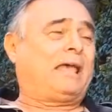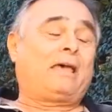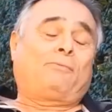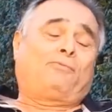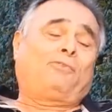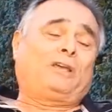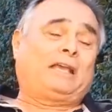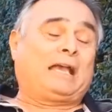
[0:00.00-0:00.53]

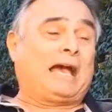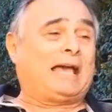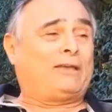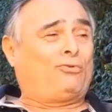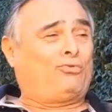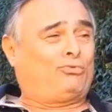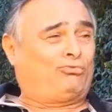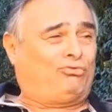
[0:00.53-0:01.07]
Every
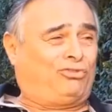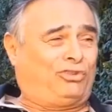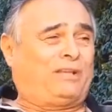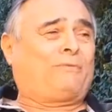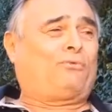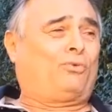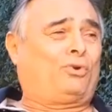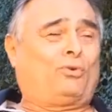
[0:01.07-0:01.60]
guy who's
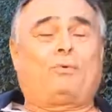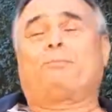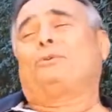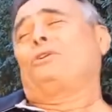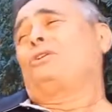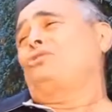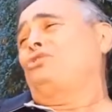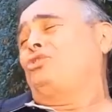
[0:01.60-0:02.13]
living with a woman